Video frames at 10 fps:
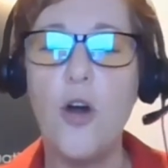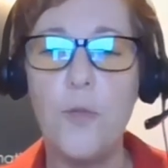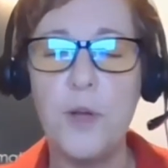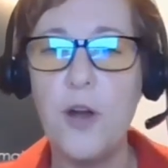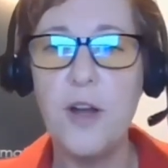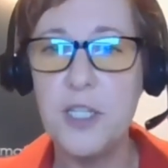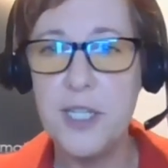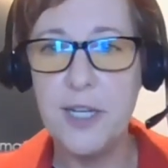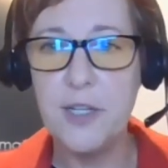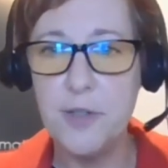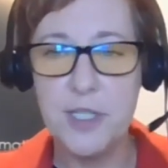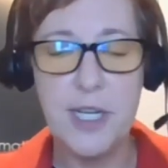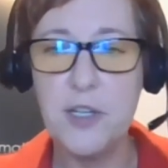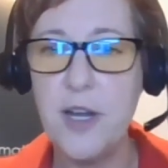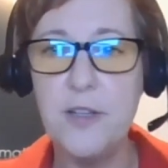open architecture and
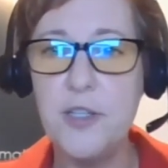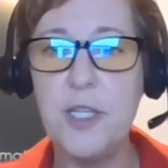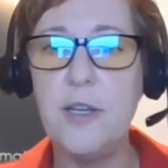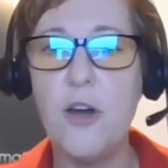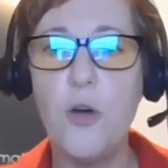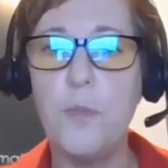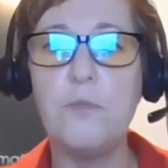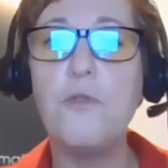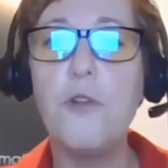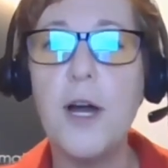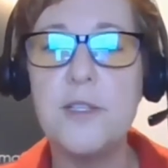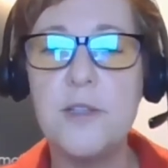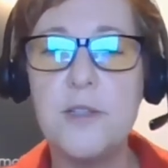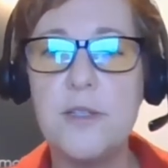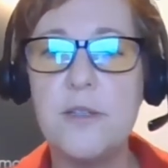technology open
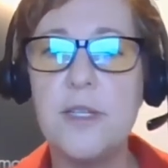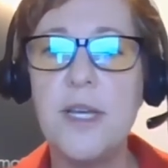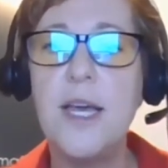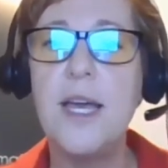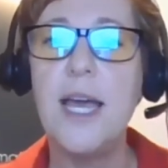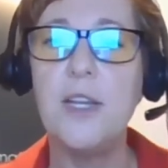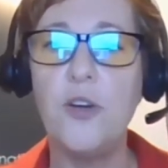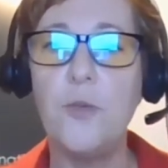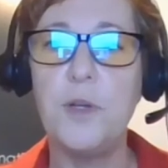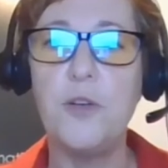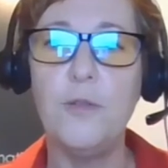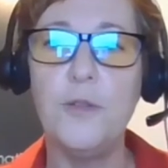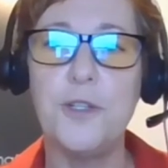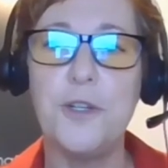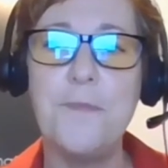processes and open
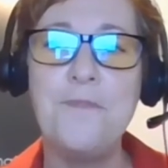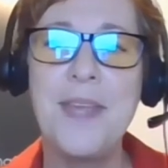culture